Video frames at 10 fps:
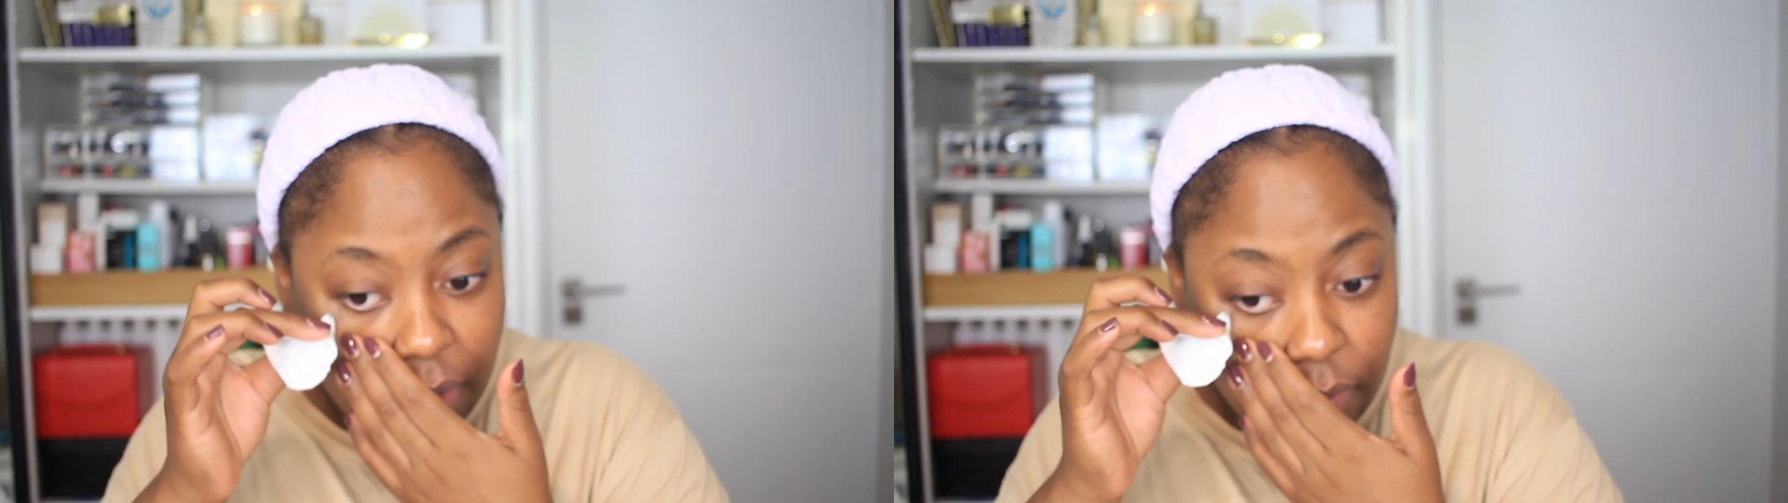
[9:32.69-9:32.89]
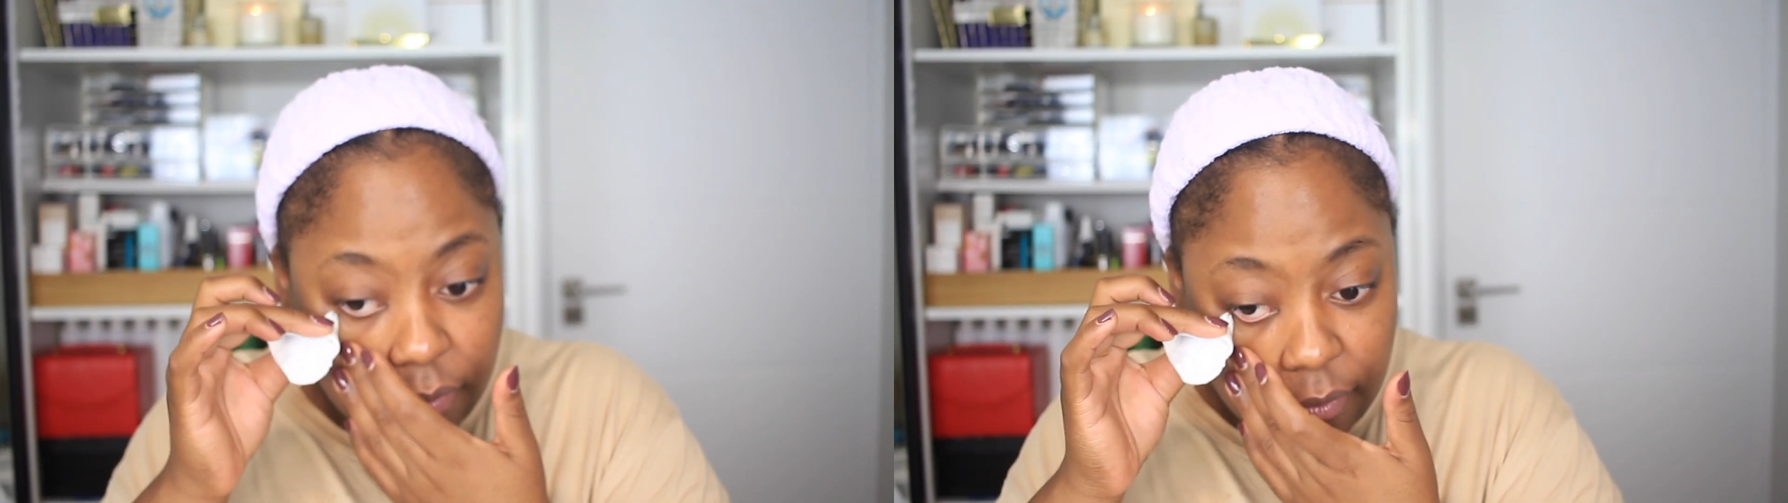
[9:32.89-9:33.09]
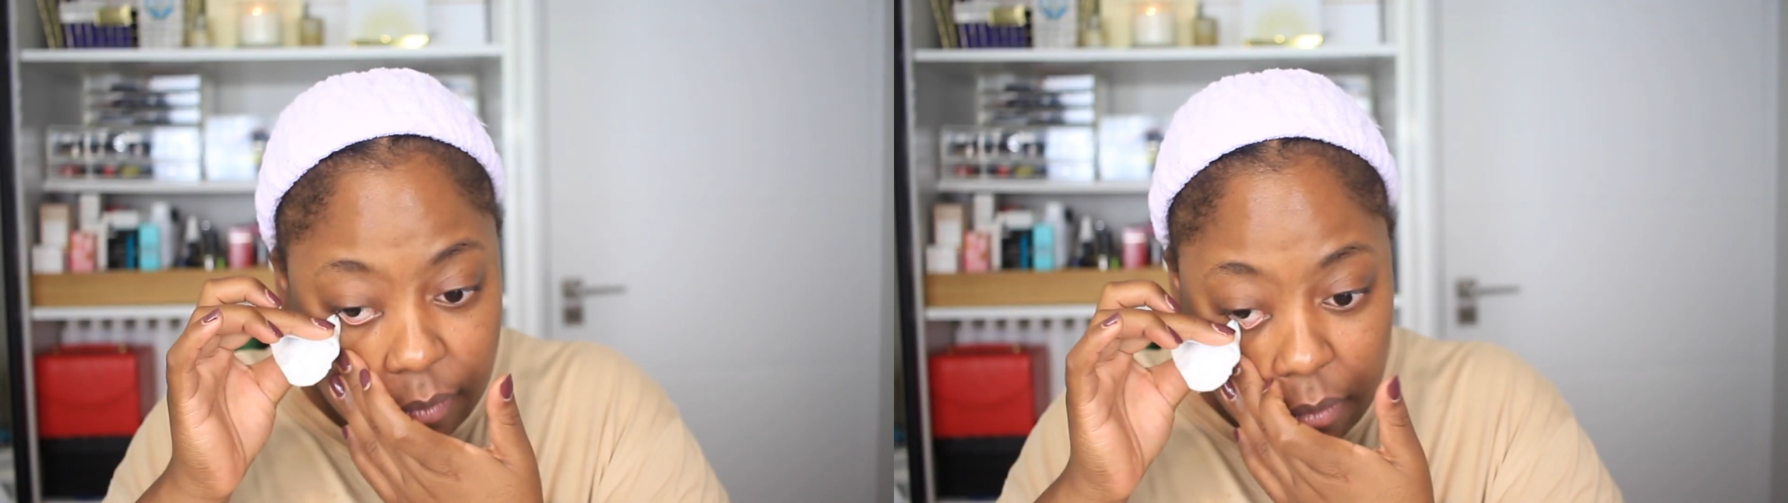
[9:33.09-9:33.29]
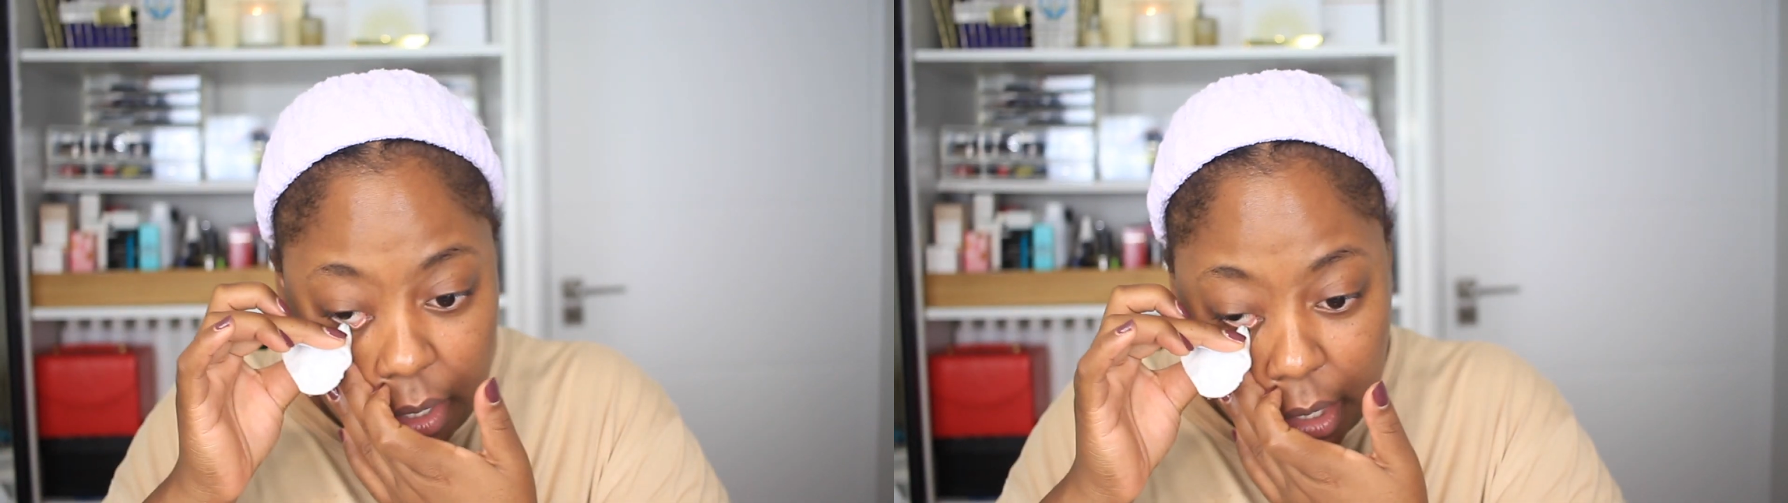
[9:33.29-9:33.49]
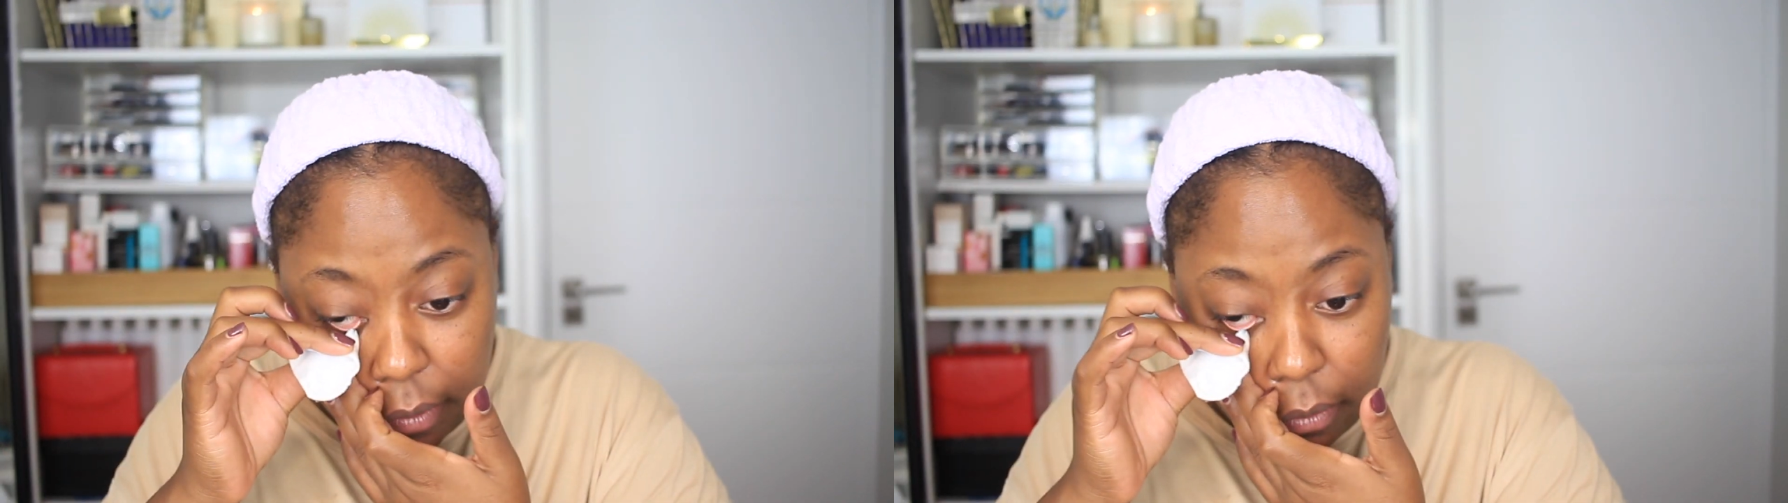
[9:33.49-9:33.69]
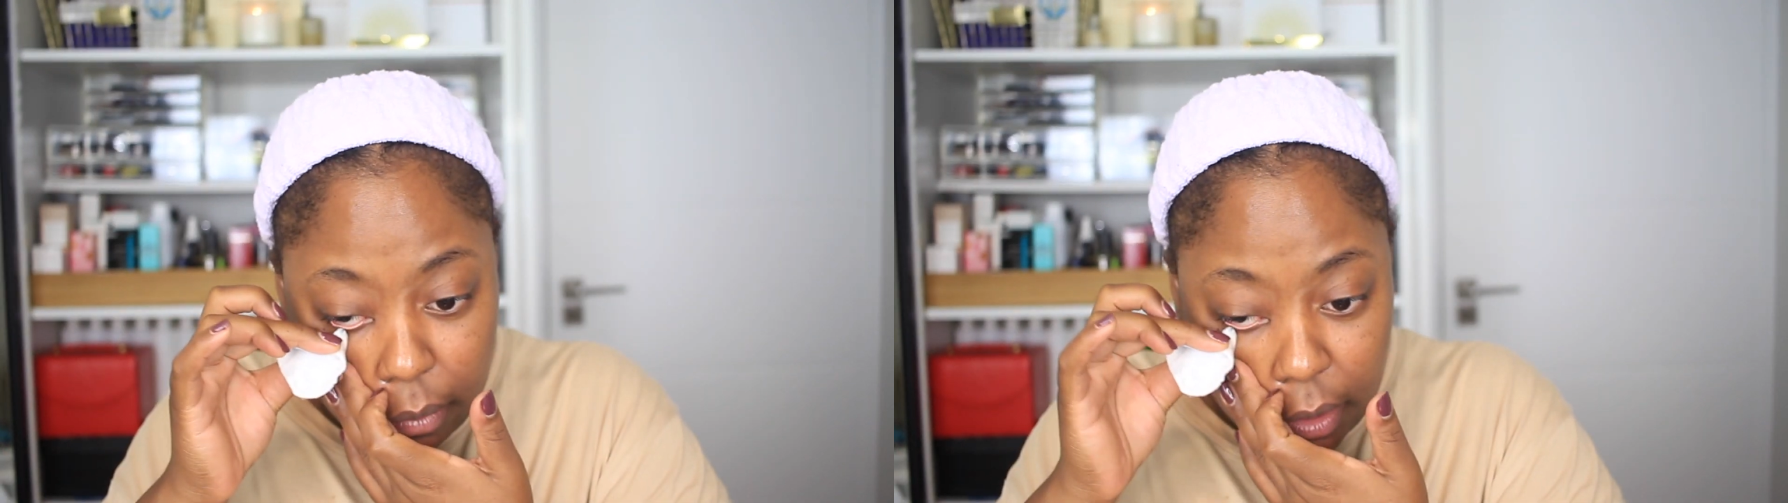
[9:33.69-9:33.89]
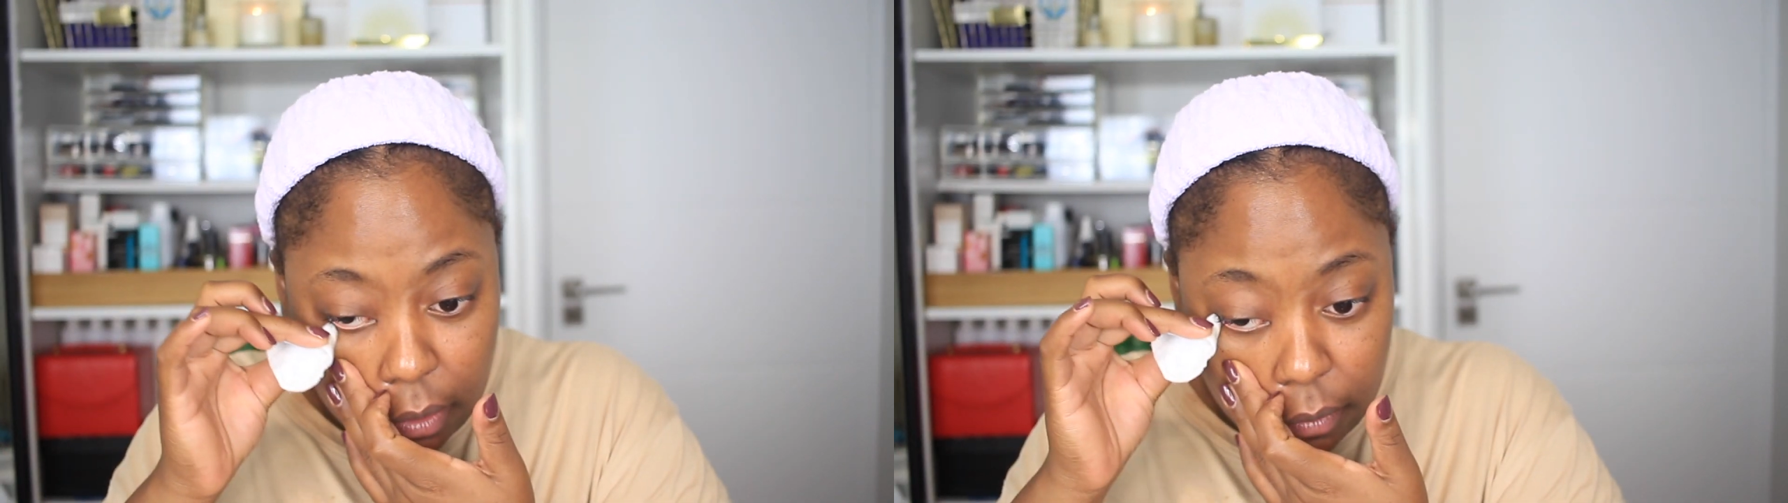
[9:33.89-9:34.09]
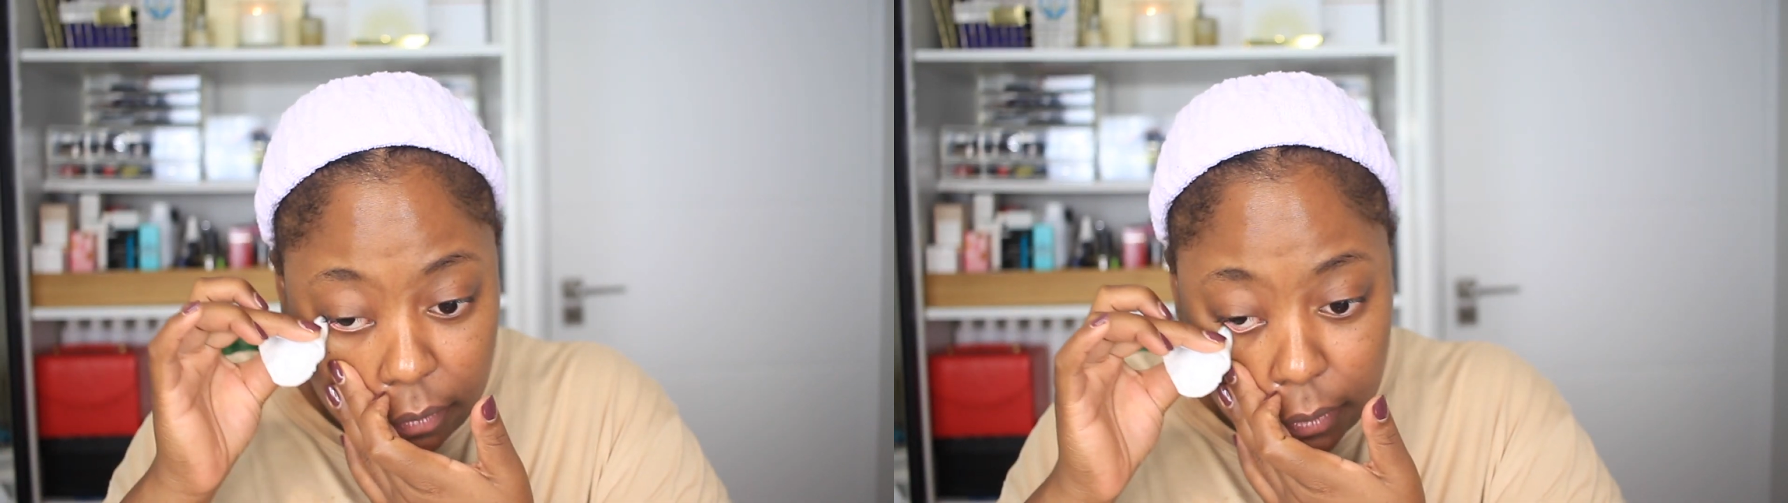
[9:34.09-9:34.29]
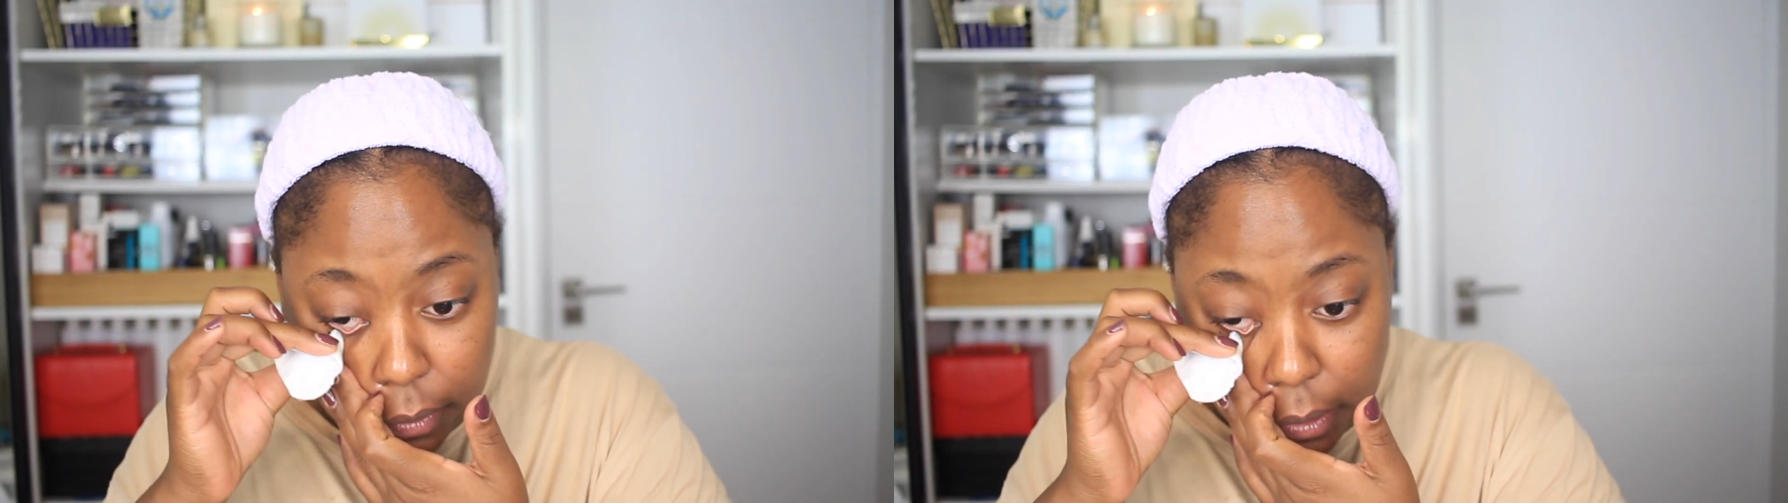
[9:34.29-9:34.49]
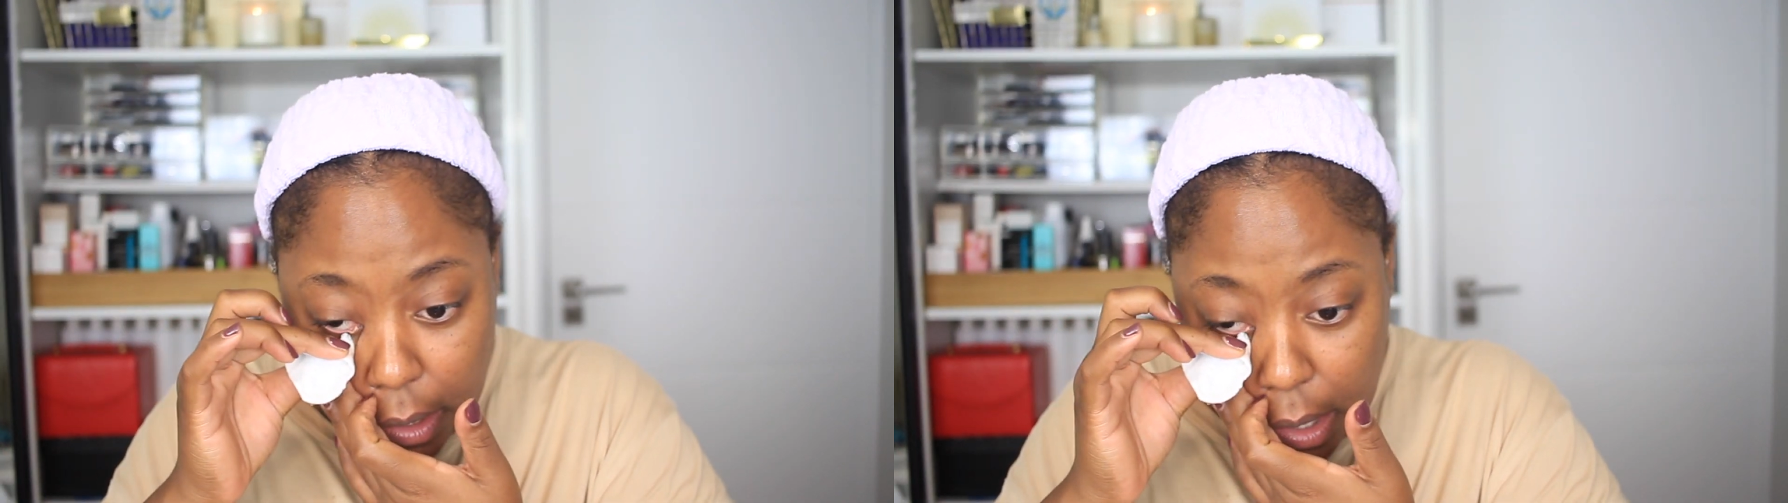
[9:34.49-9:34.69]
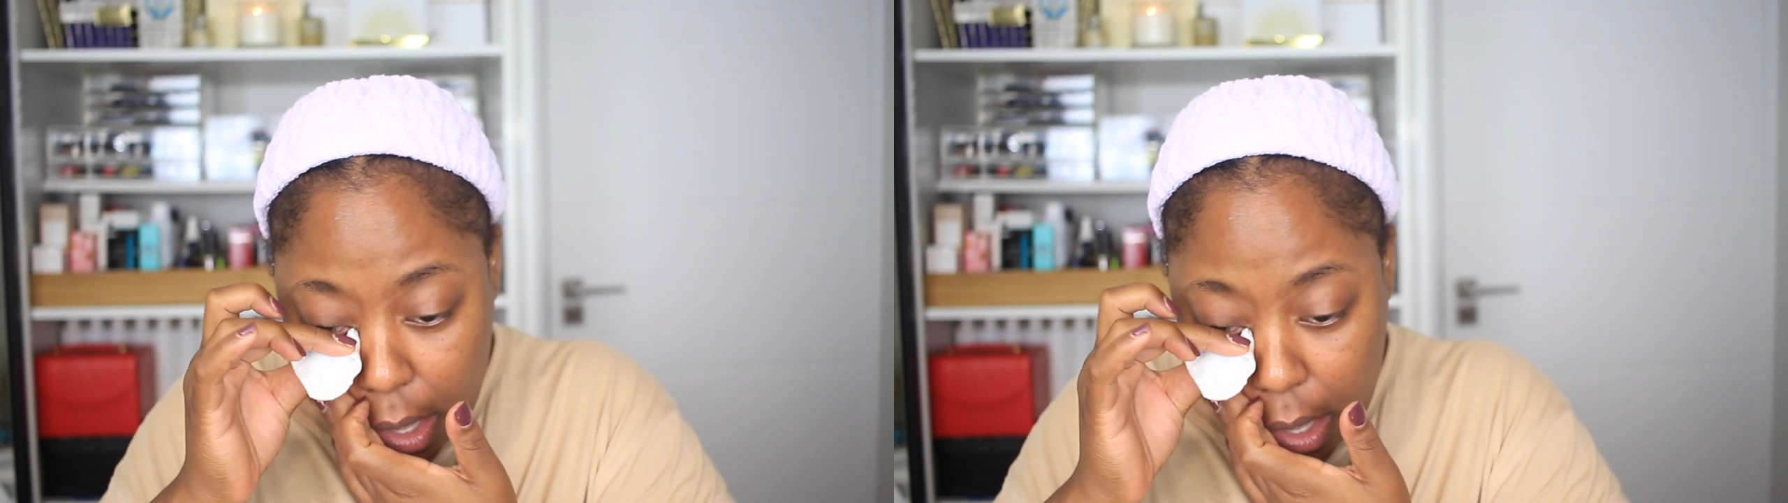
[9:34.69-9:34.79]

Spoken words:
because it's made to be used